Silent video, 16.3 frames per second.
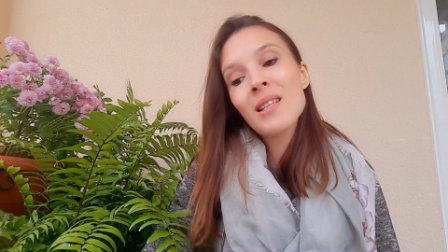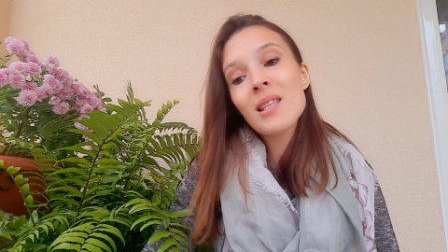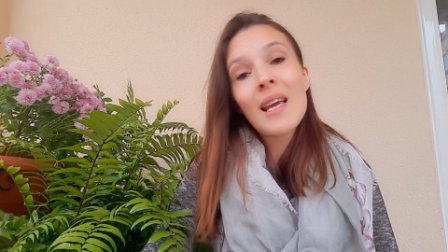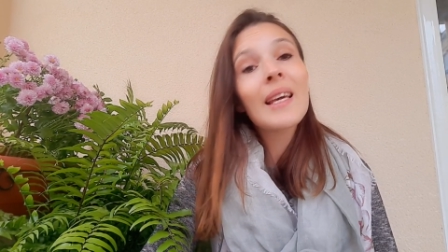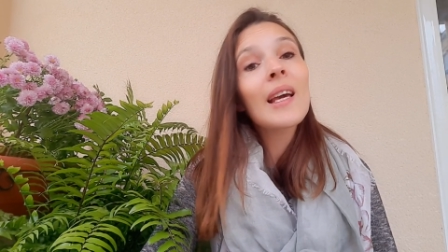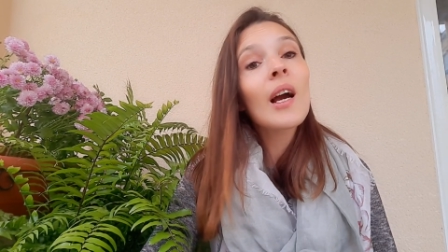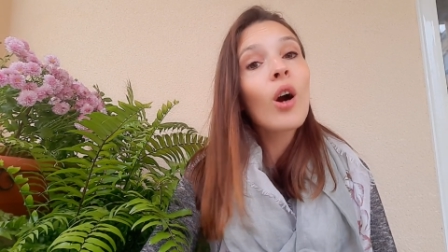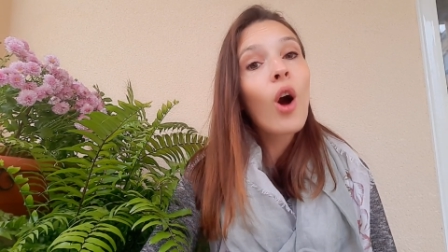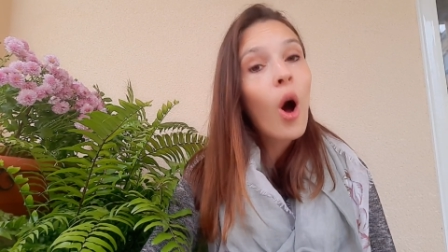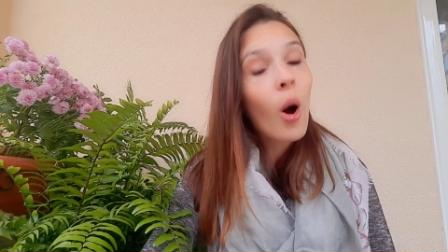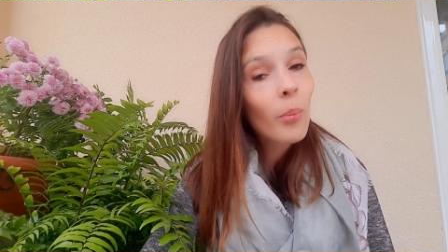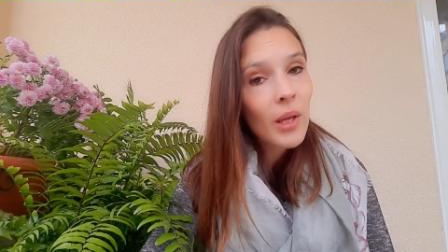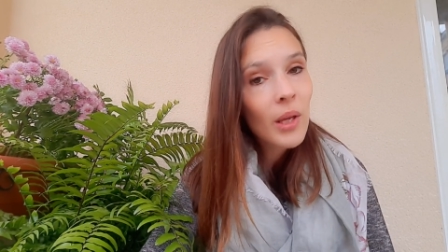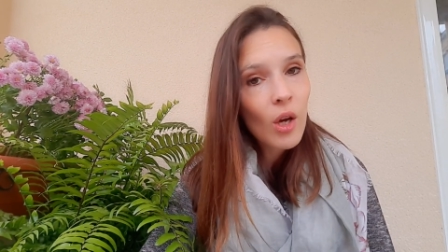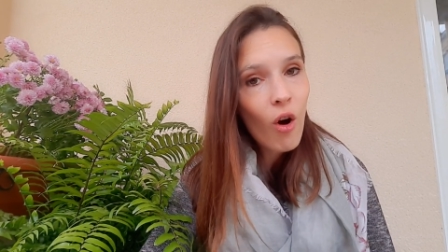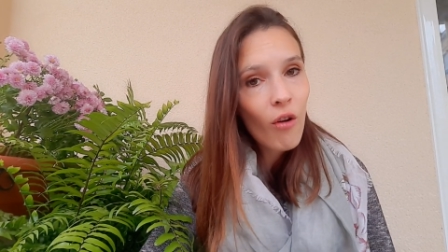Take a
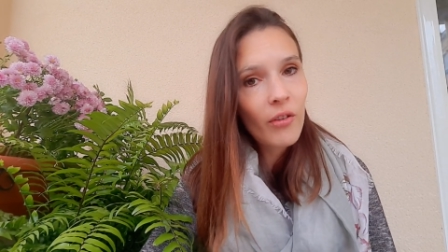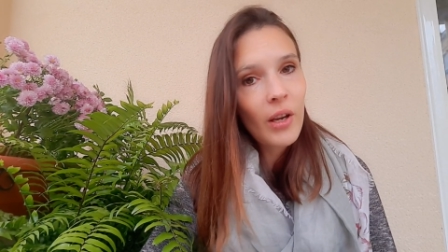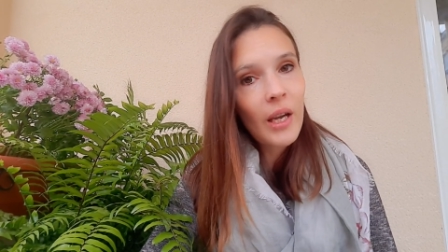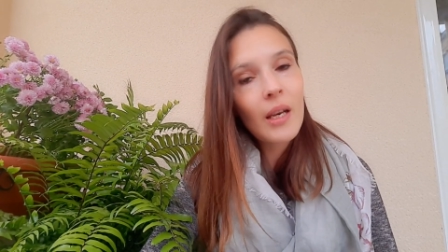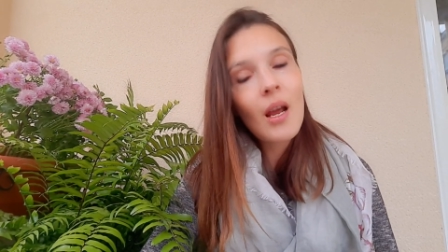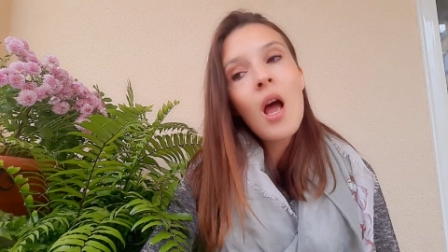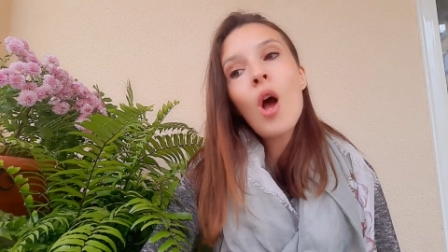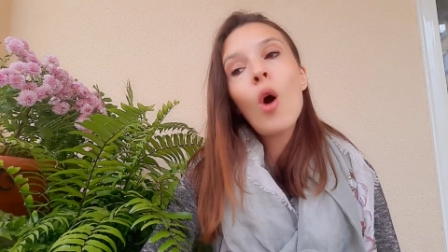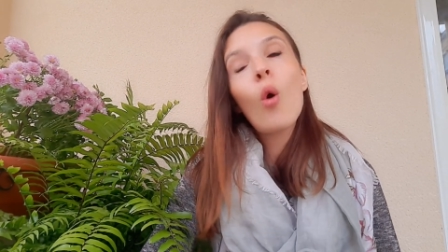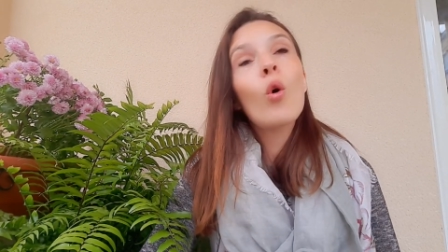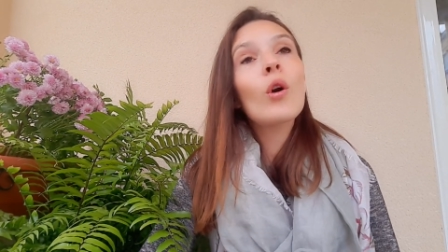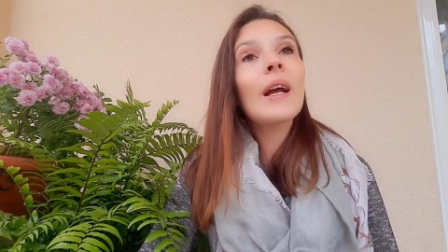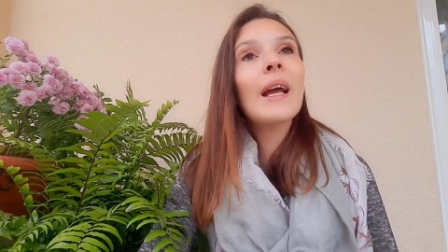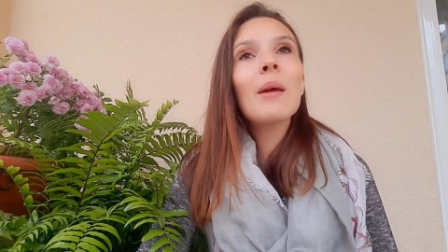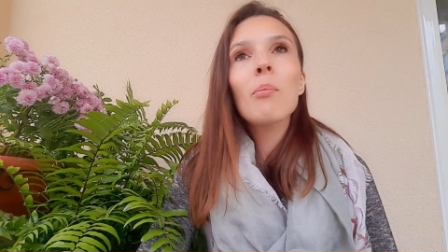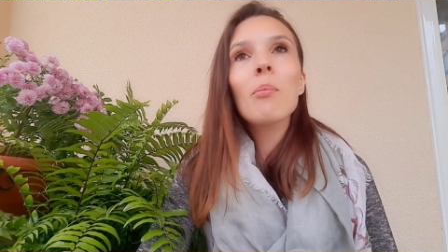copy of it
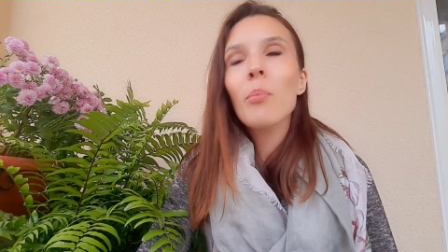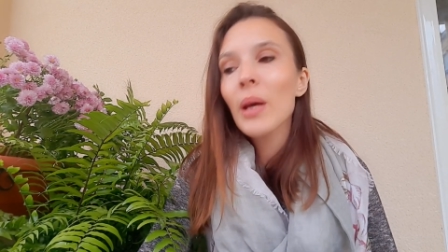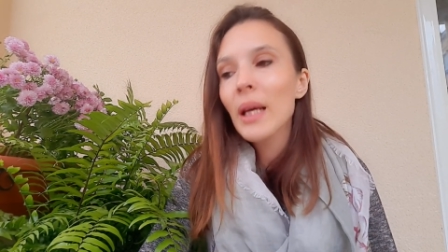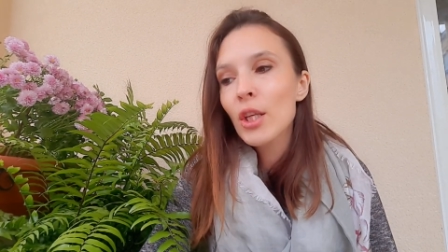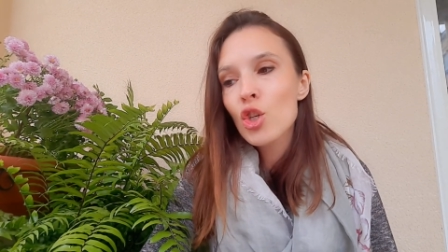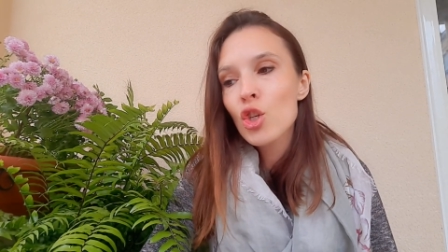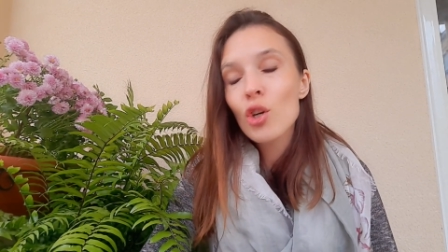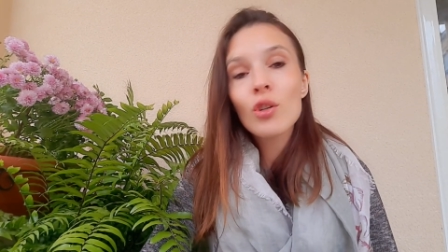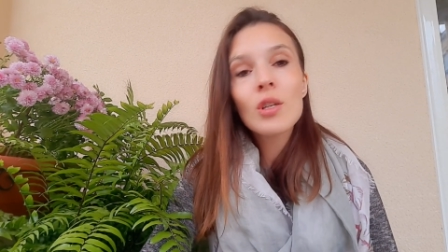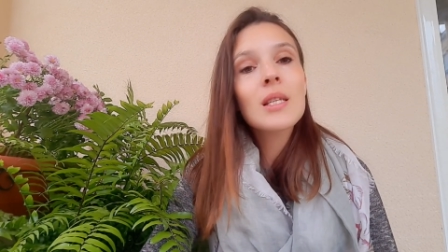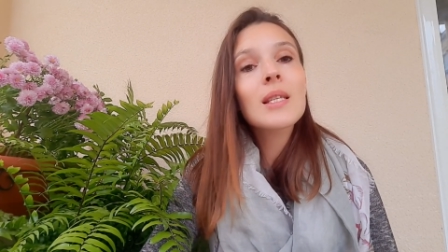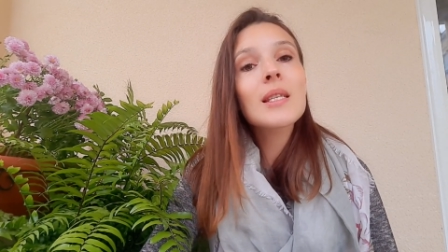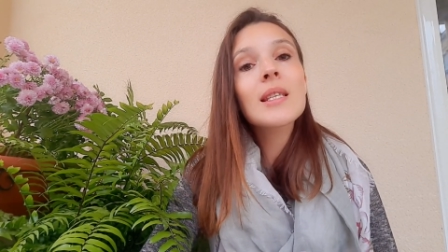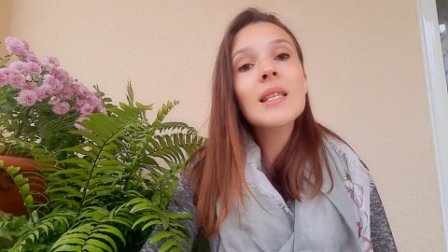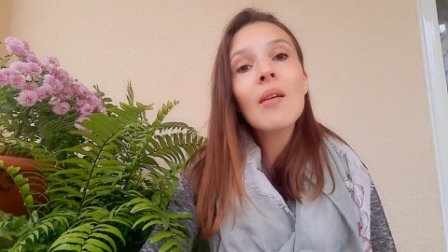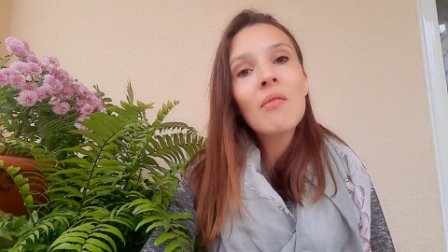or a picture,
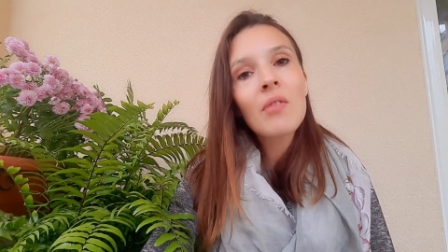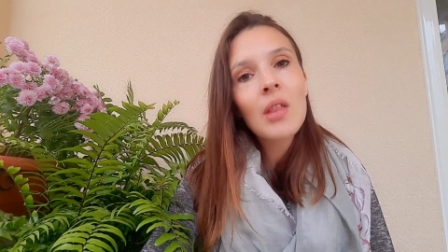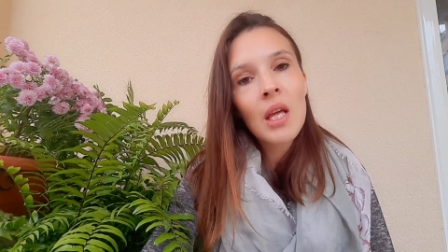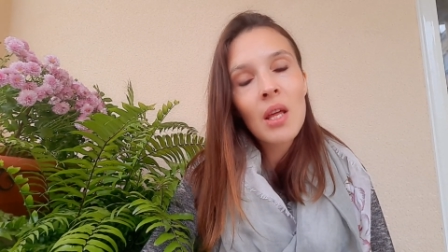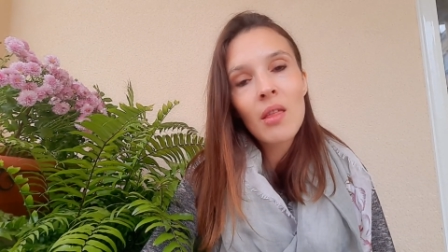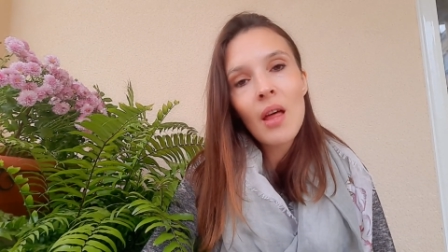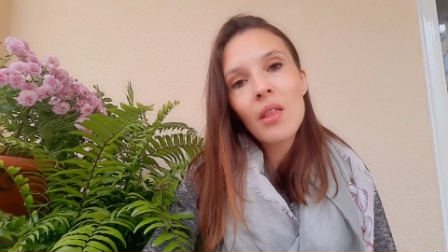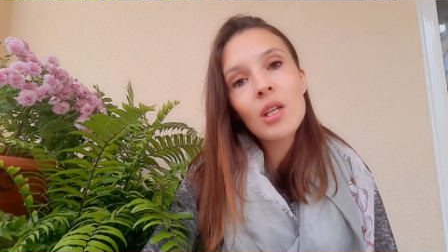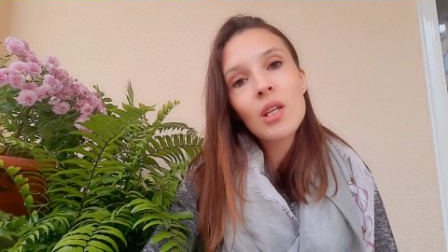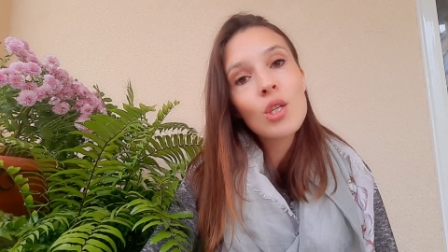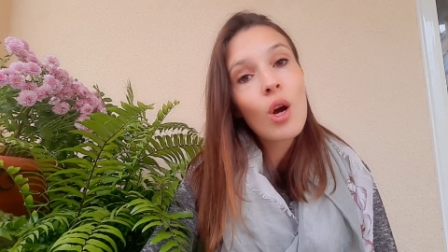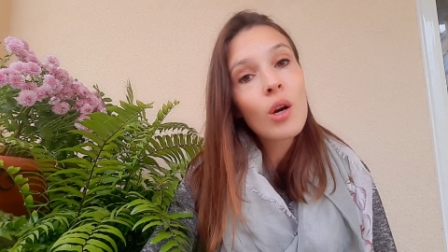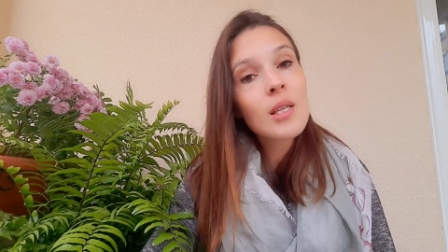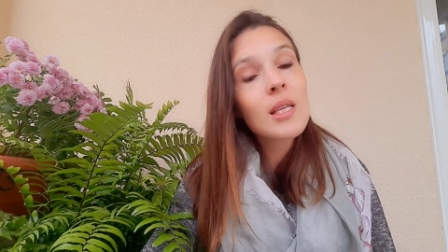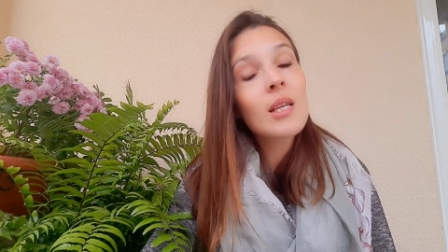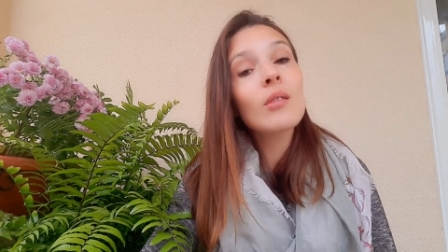something that the
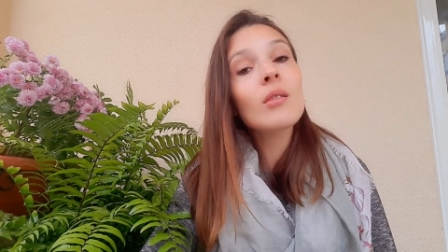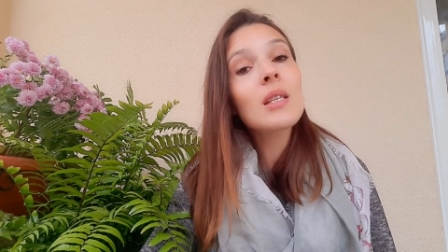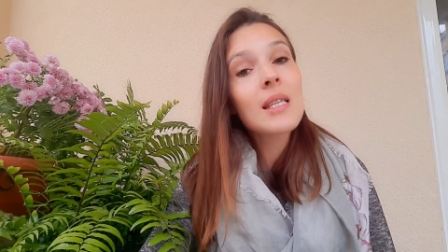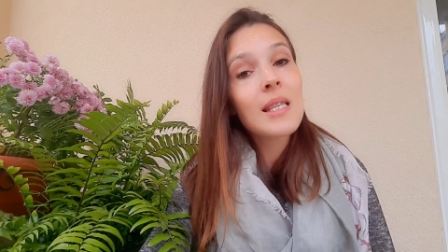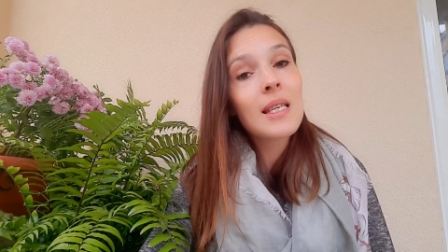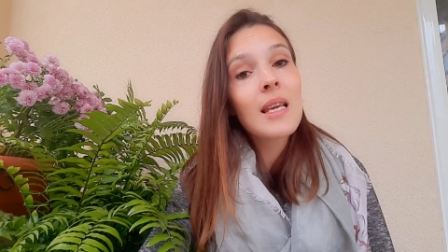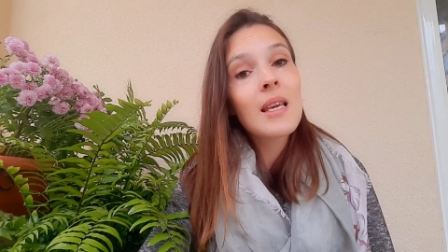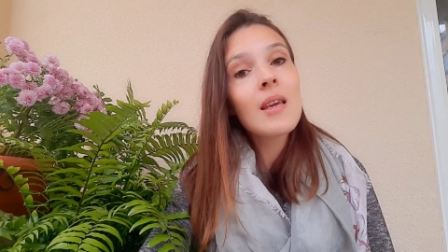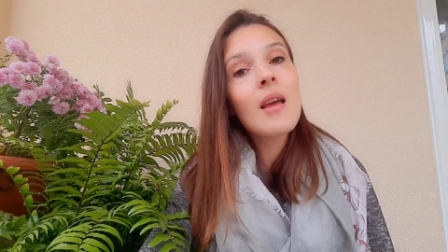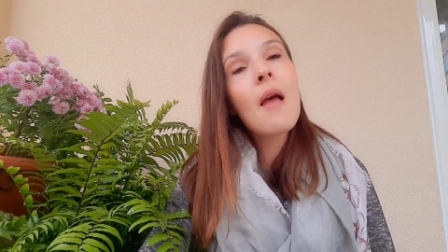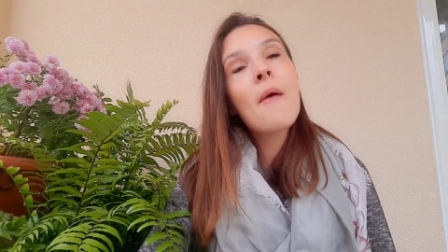doctor could see